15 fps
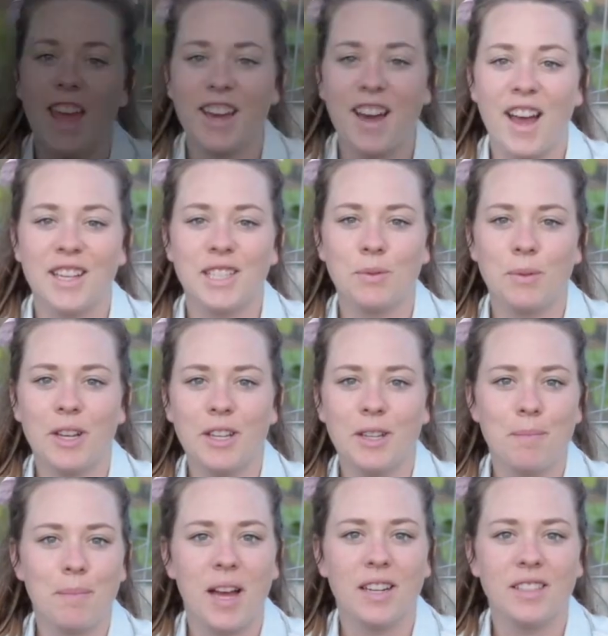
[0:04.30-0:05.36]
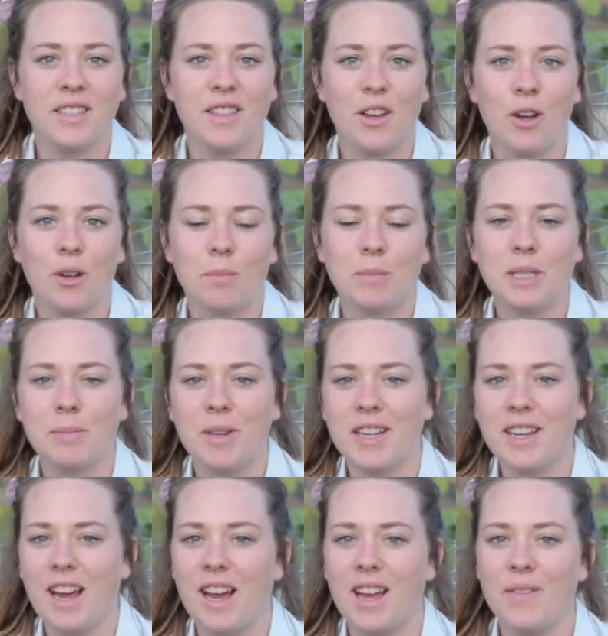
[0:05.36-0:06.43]
guys, welcome back to the Homespun
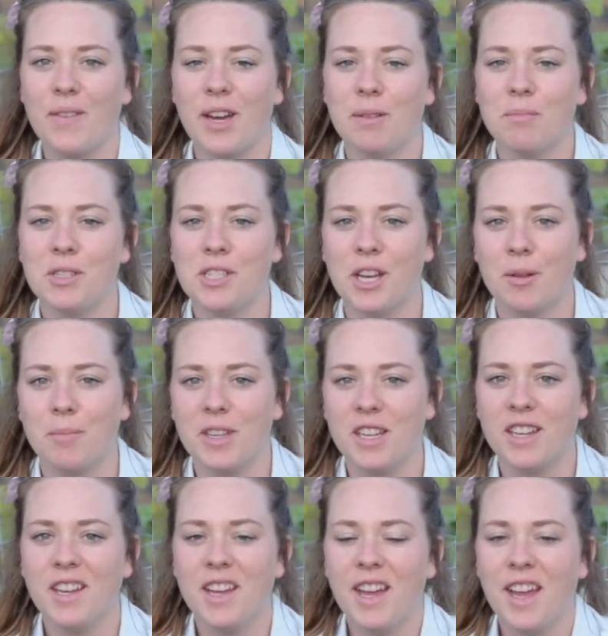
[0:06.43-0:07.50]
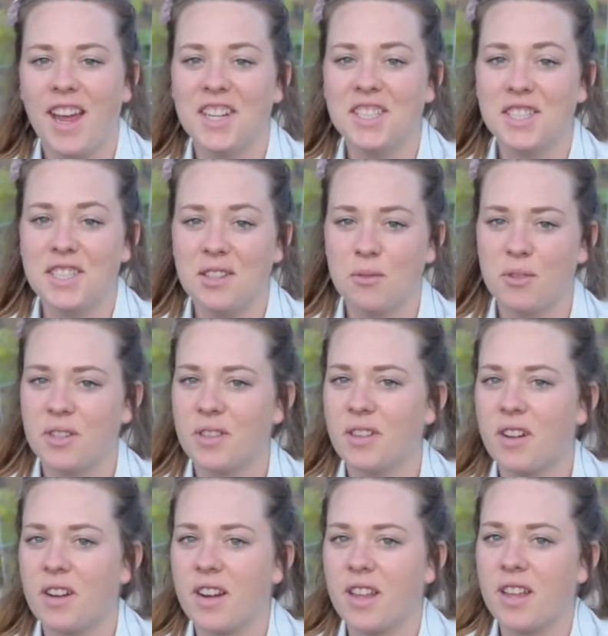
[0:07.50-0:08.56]
Hive. I'm Shelby and today we're in the
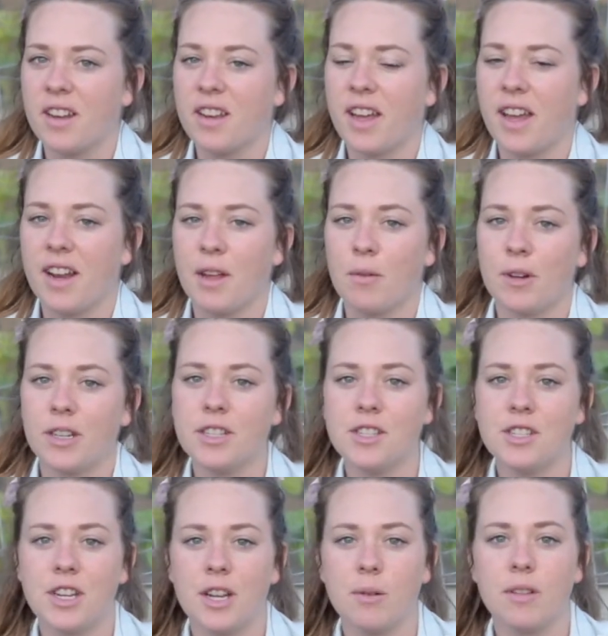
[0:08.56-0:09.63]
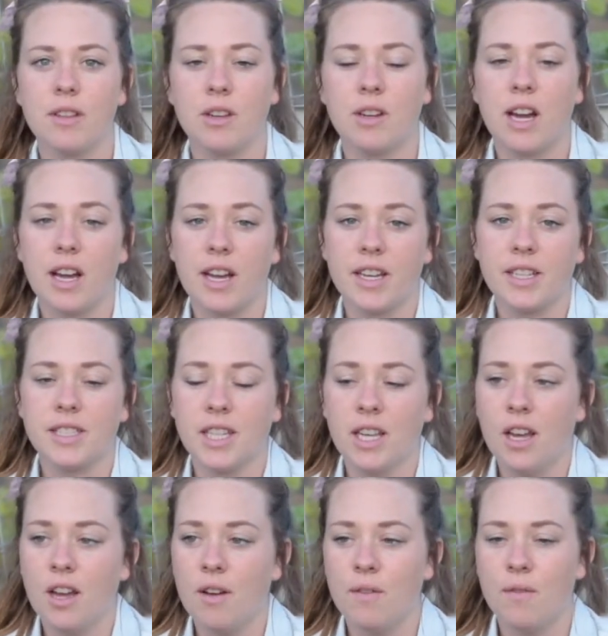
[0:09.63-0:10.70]
garden and I wanted to share with you guys
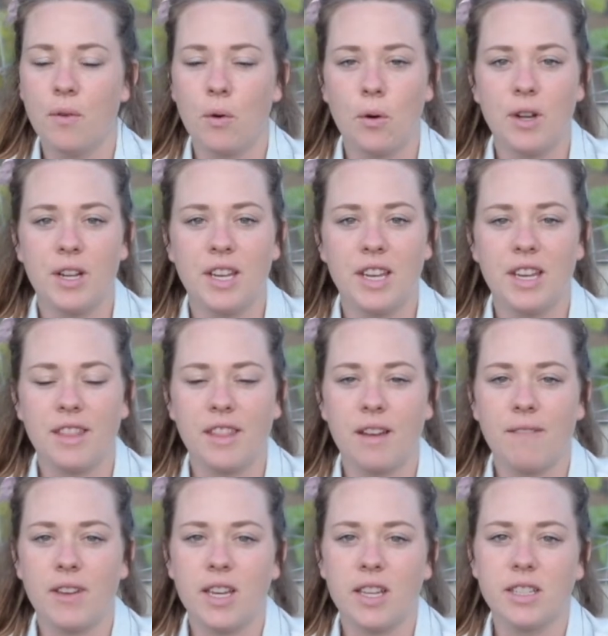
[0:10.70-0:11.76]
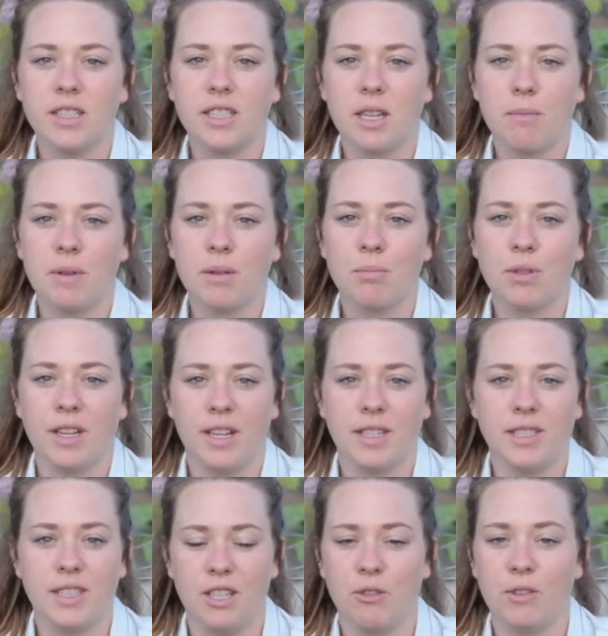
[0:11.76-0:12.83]
4 heat-loving summer plants
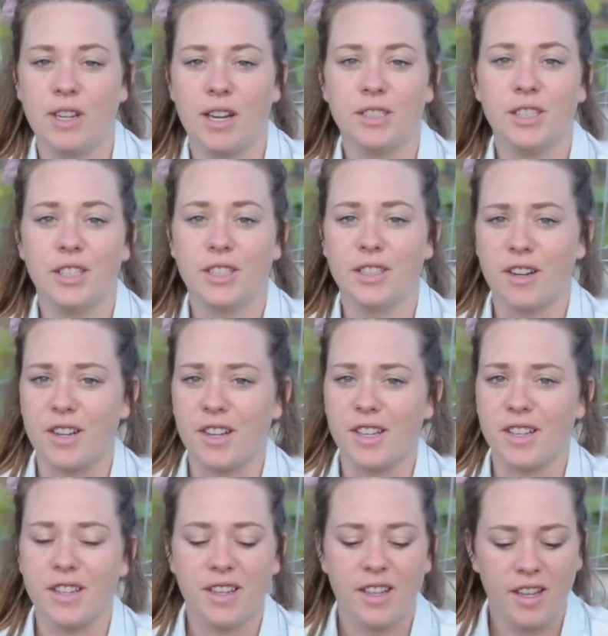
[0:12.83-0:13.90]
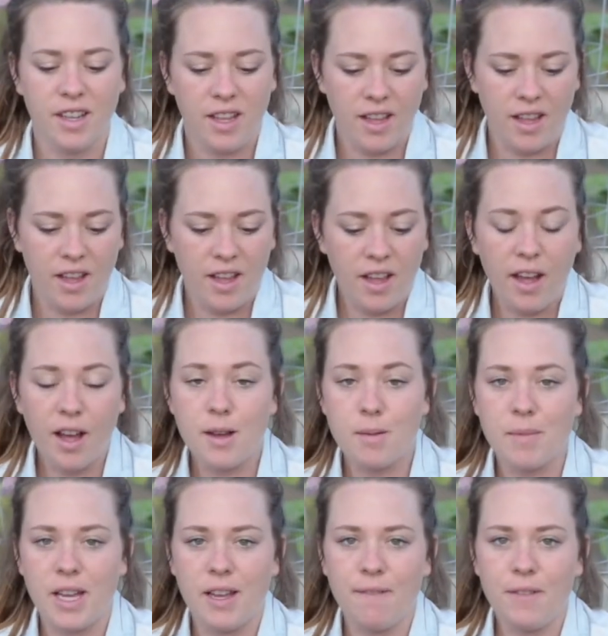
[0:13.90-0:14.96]
that you can add to your garden.
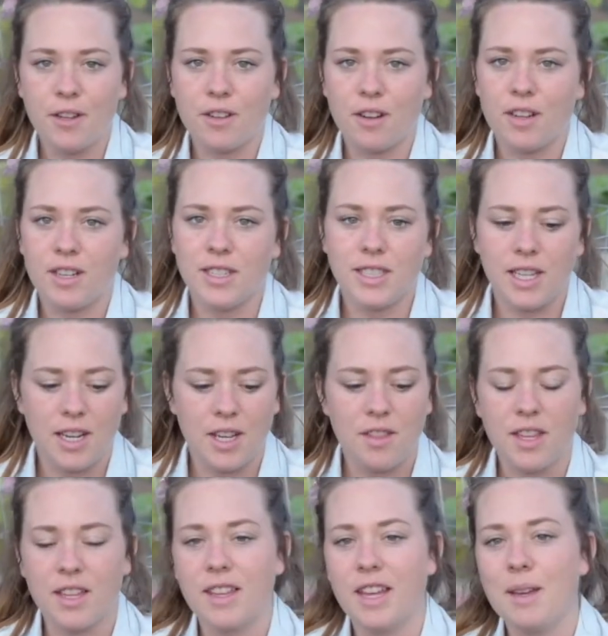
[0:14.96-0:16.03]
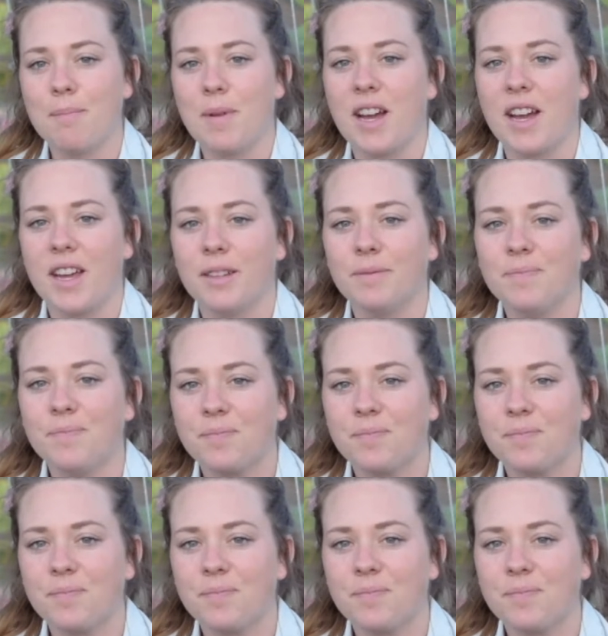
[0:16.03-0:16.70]
If your garden's anything like mine,